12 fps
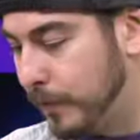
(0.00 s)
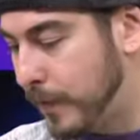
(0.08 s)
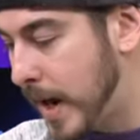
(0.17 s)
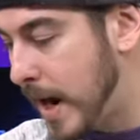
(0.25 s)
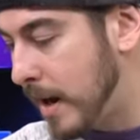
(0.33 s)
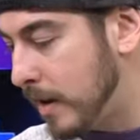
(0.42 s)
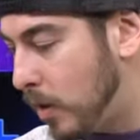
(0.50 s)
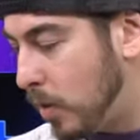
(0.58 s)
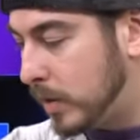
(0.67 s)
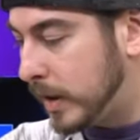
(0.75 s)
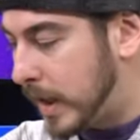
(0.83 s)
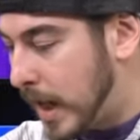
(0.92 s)
Man,
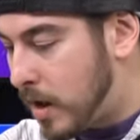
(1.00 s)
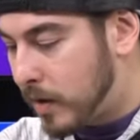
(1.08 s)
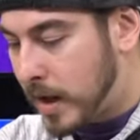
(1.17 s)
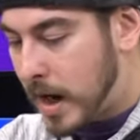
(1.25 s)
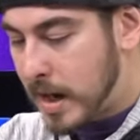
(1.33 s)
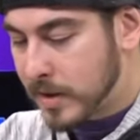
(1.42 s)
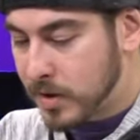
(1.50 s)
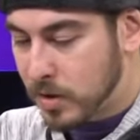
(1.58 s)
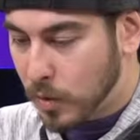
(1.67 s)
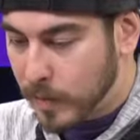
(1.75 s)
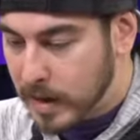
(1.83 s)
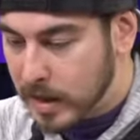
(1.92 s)
holy cow, guys.
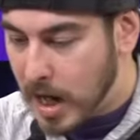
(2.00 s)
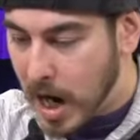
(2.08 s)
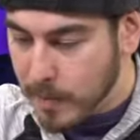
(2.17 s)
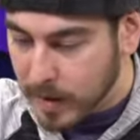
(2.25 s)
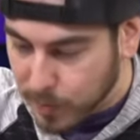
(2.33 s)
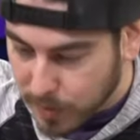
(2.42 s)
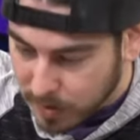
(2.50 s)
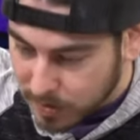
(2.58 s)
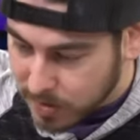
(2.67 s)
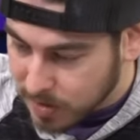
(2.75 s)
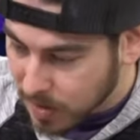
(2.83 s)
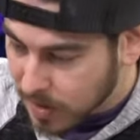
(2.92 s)
So many comic
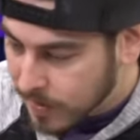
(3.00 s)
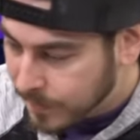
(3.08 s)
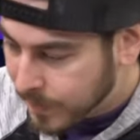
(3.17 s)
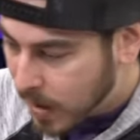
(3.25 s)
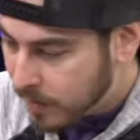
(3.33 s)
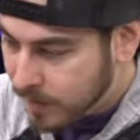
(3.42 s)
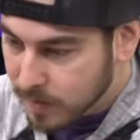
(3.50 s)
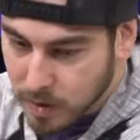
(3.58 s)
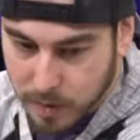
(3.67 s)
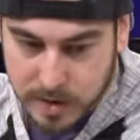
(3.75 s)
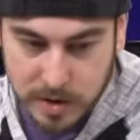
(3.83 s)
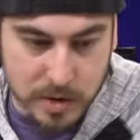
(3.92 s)
books. I don't even know
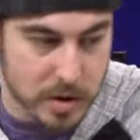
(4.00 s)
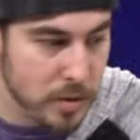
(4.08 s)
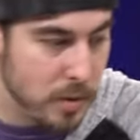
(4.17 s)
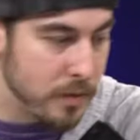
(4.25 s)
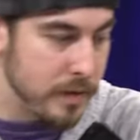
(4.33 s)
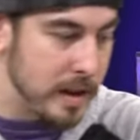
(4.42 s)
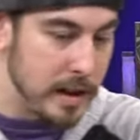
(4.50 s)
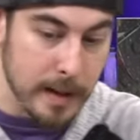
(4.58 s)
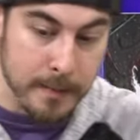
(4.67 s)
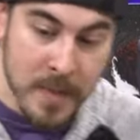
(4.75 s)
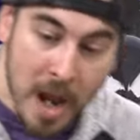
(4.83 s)
what to do over here.